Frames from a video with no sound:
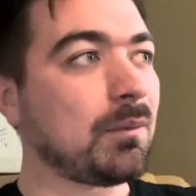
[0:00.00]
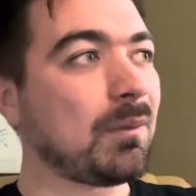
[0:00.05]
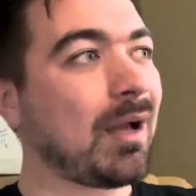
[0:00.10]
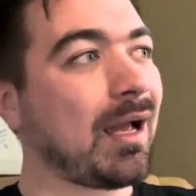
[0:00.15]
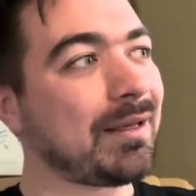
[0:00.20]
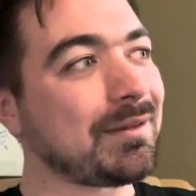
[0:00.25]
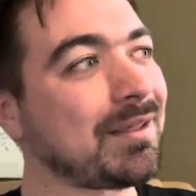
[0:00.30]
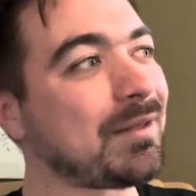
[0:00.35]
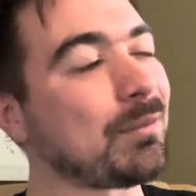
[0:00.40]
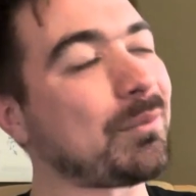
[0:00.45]

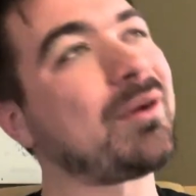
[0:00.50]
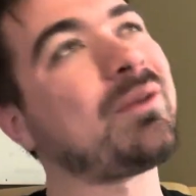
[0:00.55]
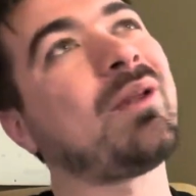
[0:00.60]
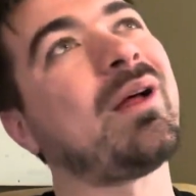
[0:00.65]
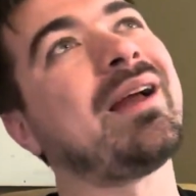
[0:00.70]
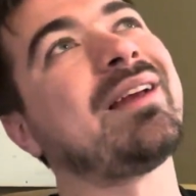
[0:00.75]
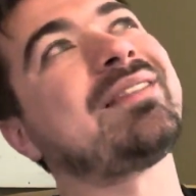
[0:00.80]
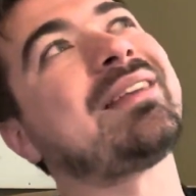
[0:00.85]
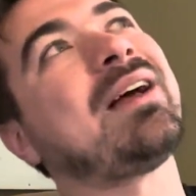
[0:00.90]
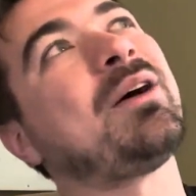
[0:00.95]
I didn't
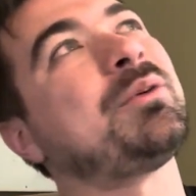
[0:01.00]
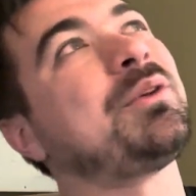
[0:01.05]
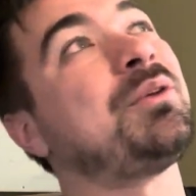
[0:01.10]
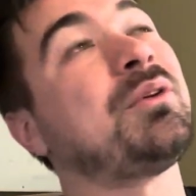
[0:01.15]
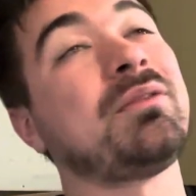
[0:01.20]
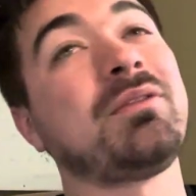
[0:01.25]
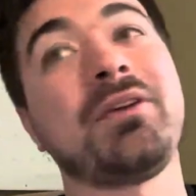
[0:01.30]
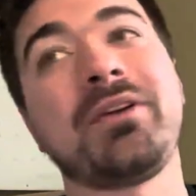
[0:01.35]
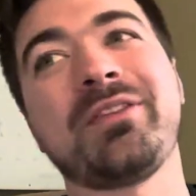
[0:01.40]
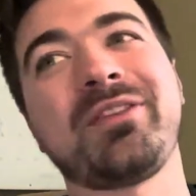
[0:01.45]
realize how
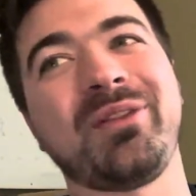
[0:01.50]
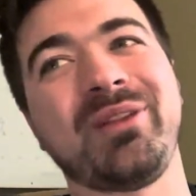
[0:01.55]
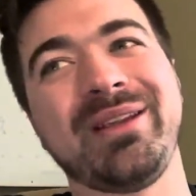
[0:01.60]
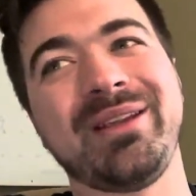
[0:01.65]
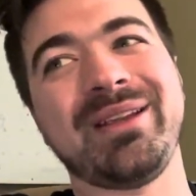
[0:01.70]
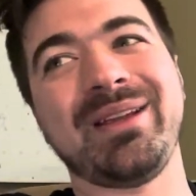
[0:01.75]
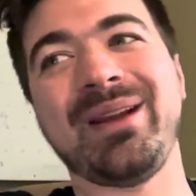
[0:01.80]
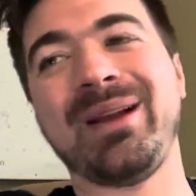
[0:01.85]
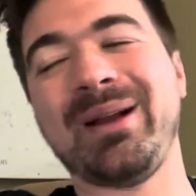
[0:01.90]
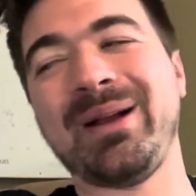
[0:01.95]

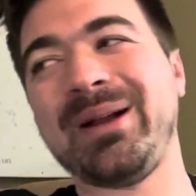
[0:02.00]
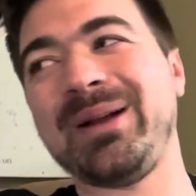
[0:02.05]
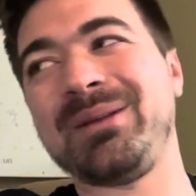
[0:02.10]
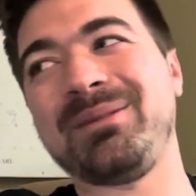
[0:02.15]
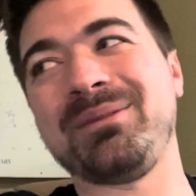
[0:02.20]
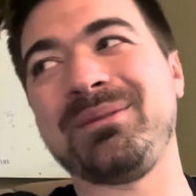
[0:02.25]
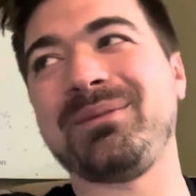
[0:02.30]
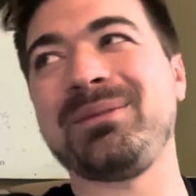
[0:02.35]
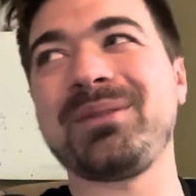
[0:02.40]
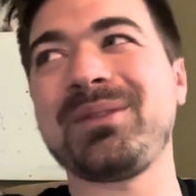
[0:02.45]
universally
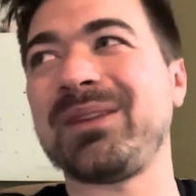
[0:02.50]
um,